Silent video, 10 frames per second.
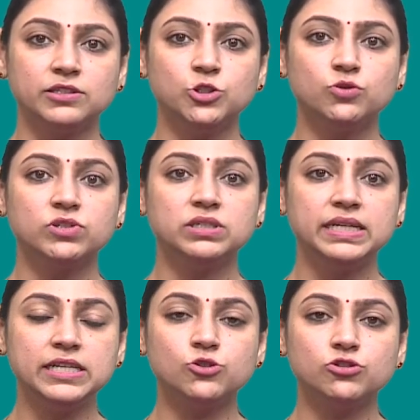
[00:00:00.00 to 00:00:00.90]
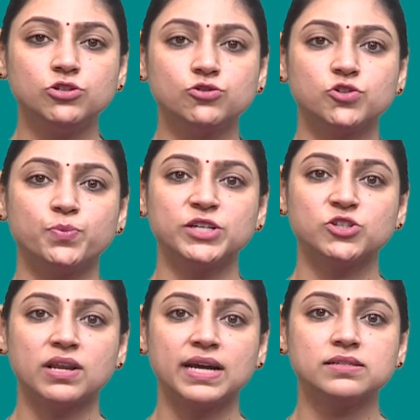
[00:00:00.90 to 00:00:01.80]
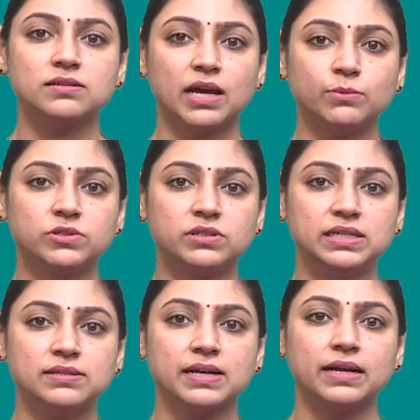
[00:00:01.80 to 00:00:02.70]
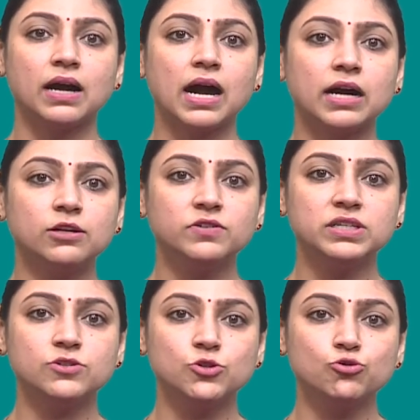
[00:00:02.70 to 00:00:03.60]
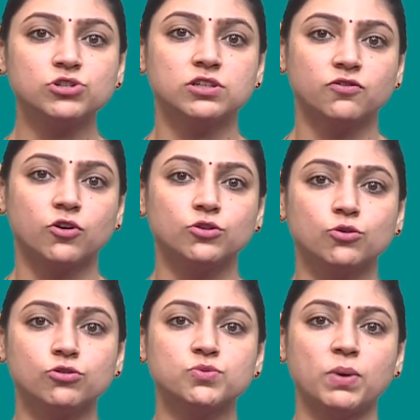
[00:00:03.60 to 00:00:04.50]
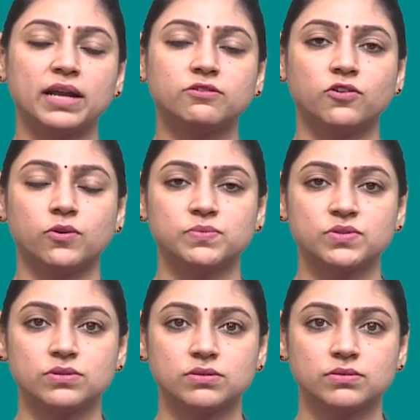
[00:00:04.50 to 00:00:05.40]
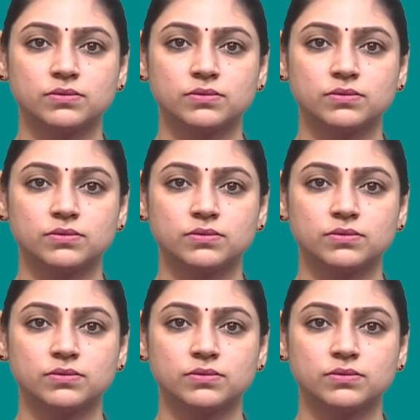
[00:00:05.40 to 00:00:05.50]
you would need to use specialized libraries and hardware suited for those platforms.